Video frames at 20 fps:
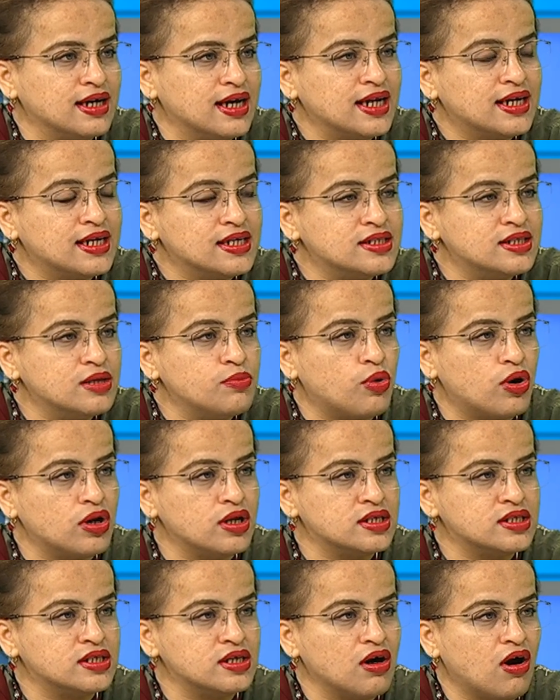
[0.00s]
It is the
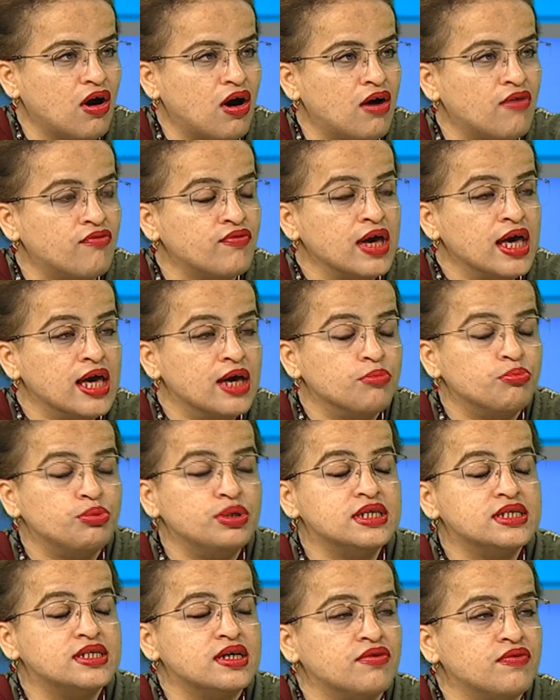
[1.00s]
policy of
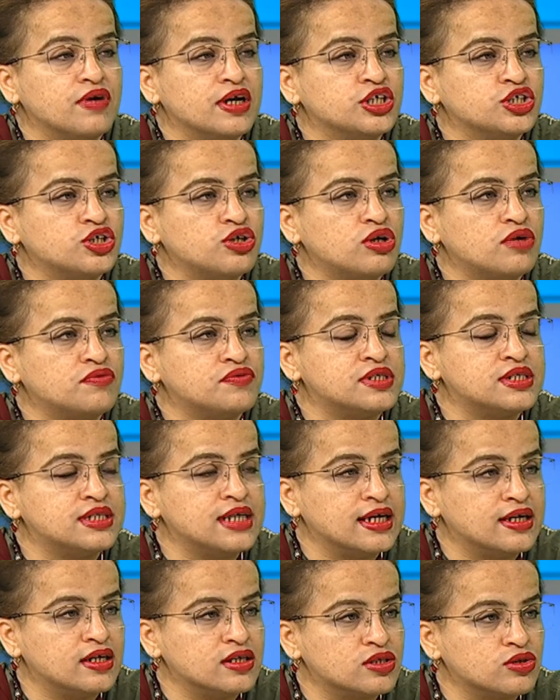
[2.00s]
preservation of
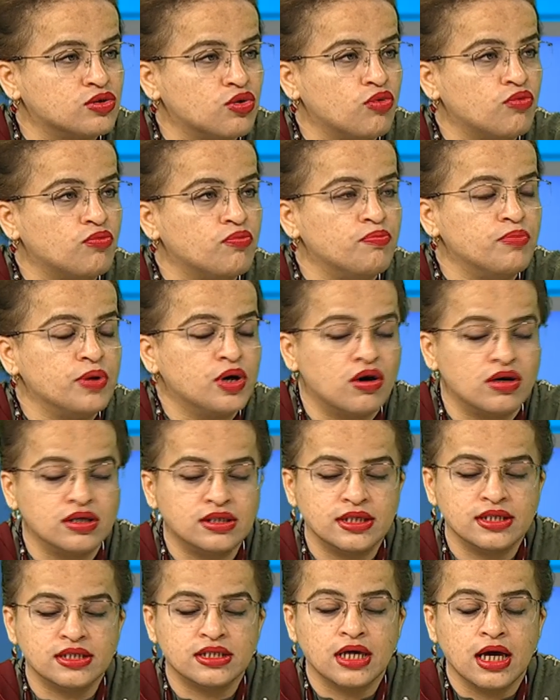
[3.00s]
status quo,
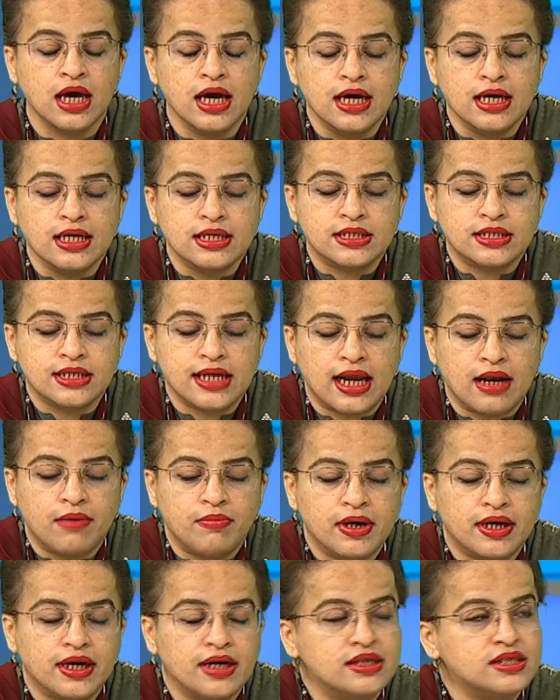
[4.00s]
because this
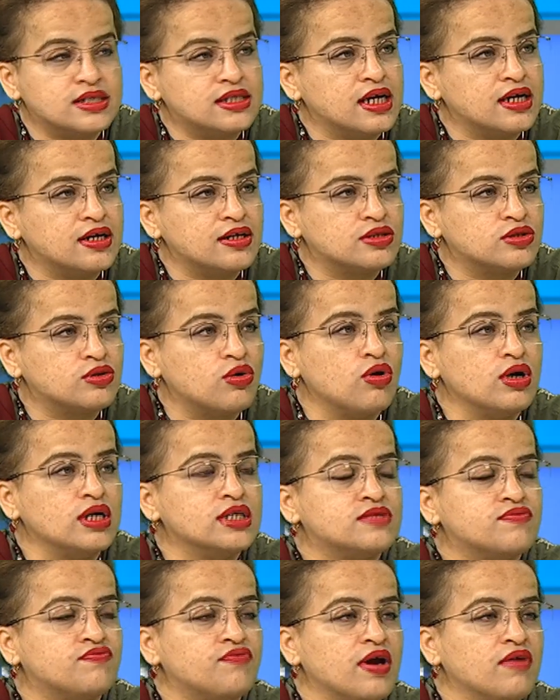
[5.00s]
stalemate and status quo
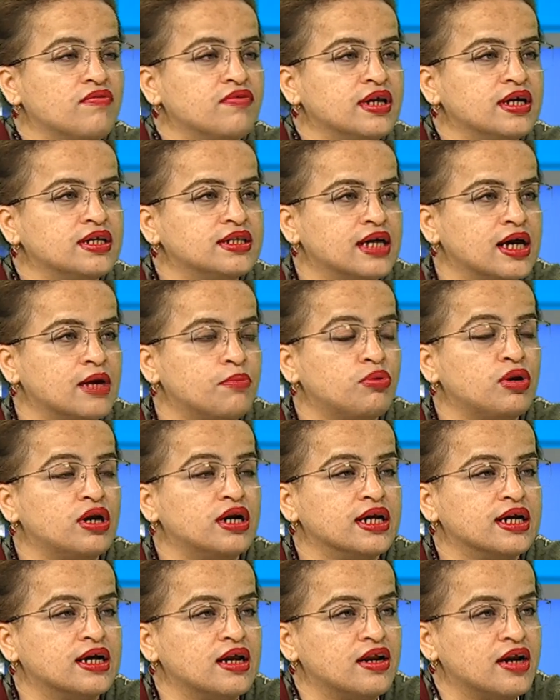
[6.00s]
is favoring their
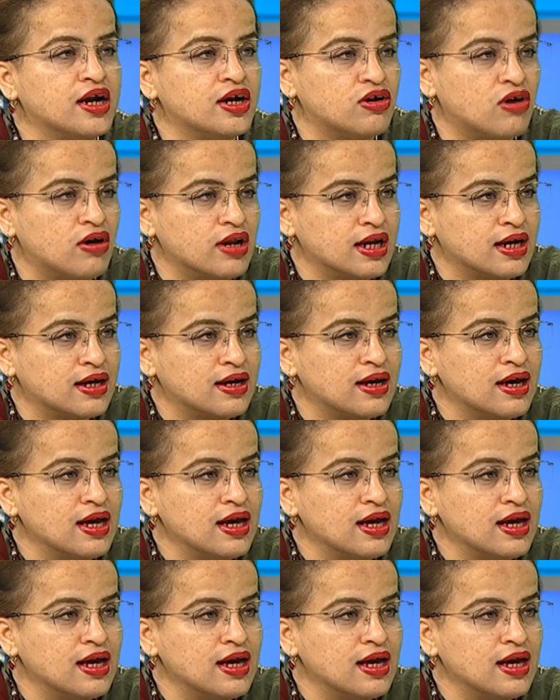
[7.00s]
political rhetoric.